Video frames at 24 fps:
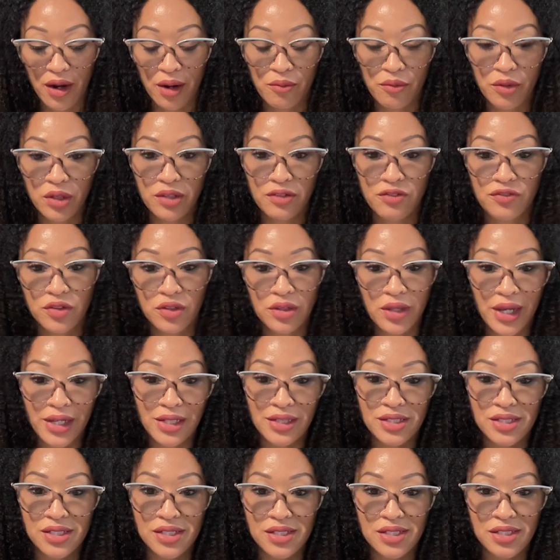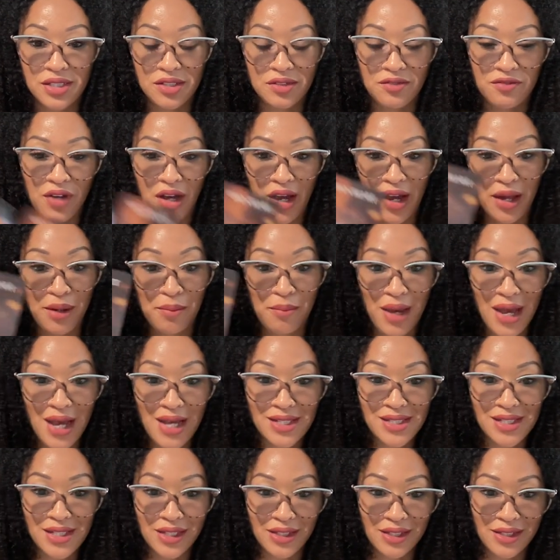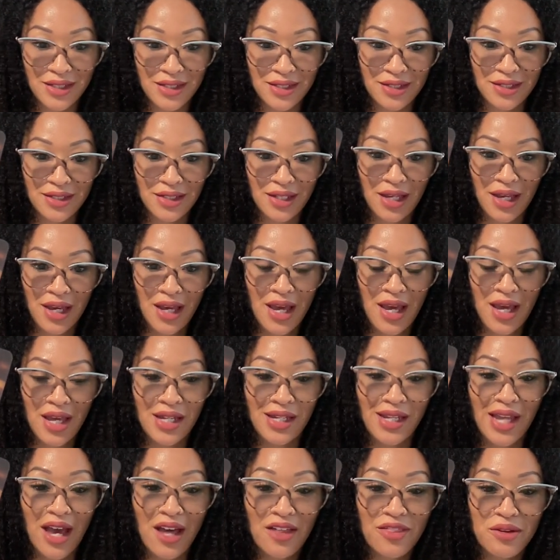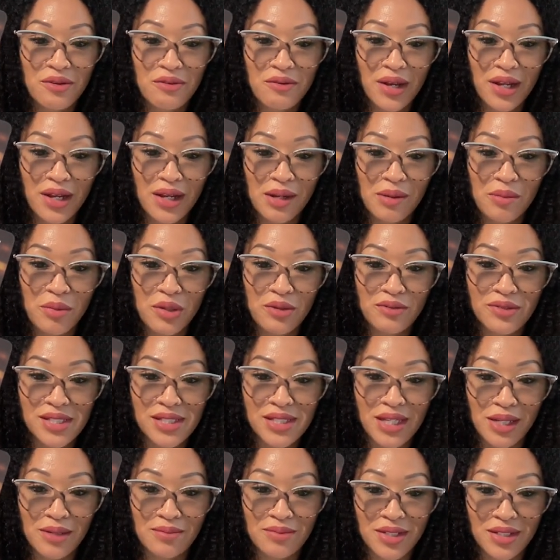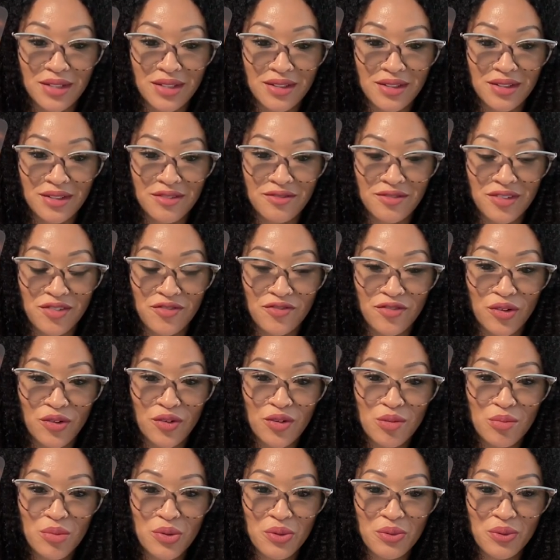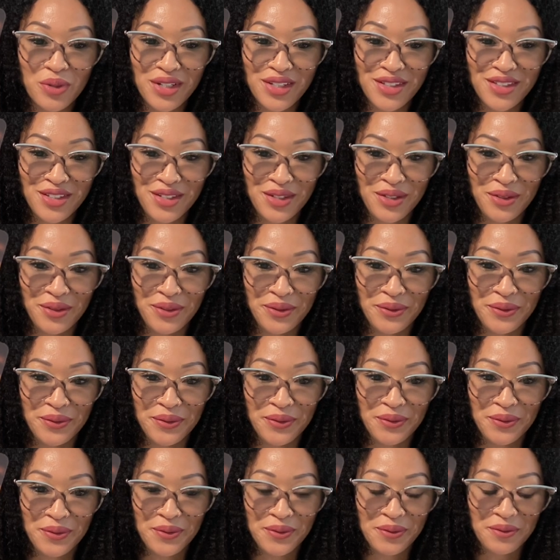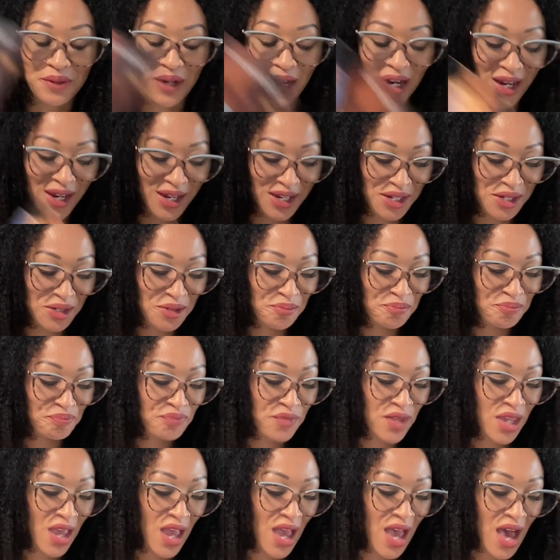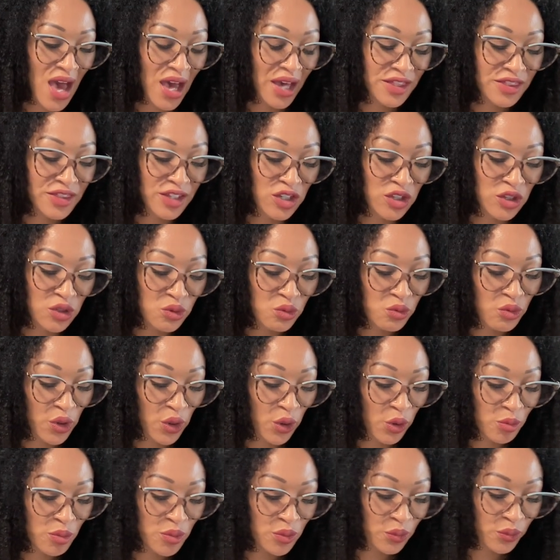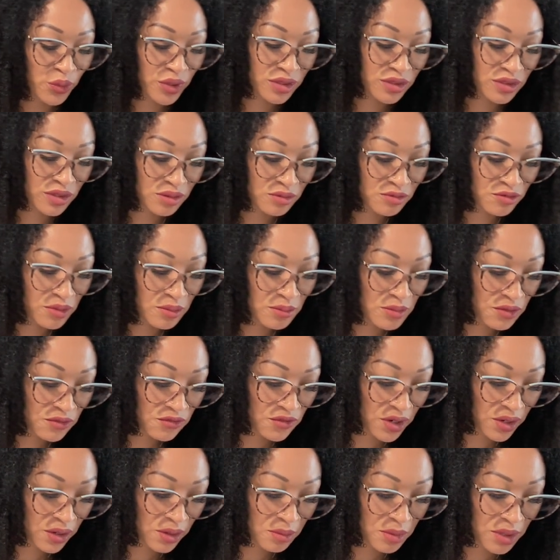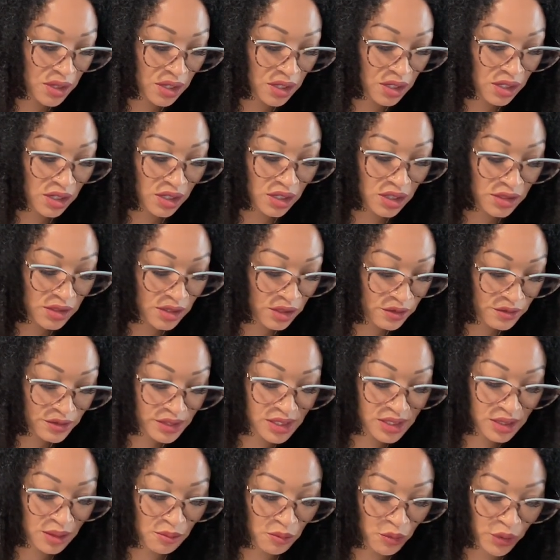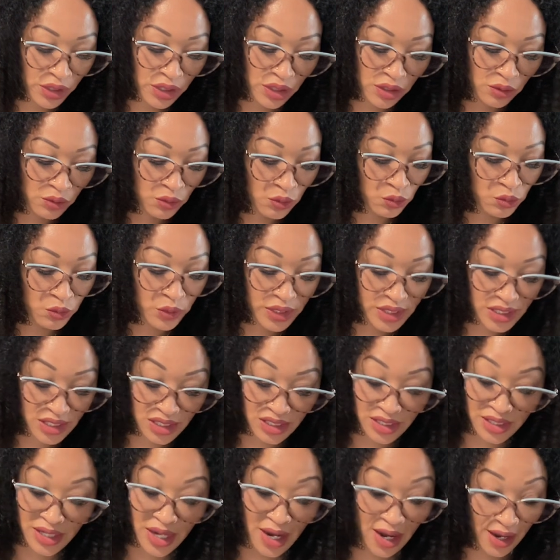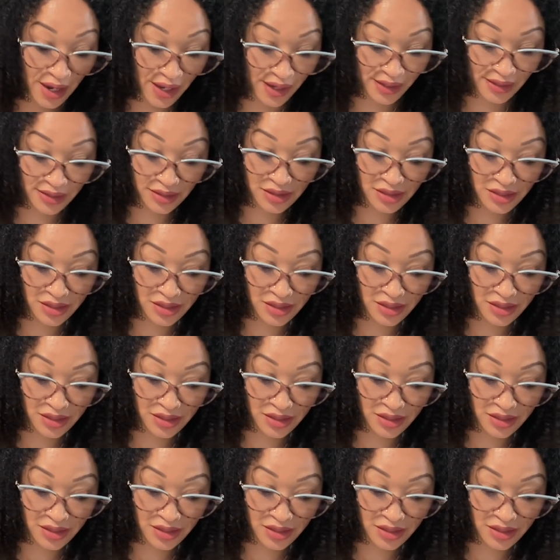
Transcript: I really feel like this is the divine masculine. Now they're ready to be receptive and vulnerable with you, right? I think you were open with them from the very beginning. There is someone here who was not.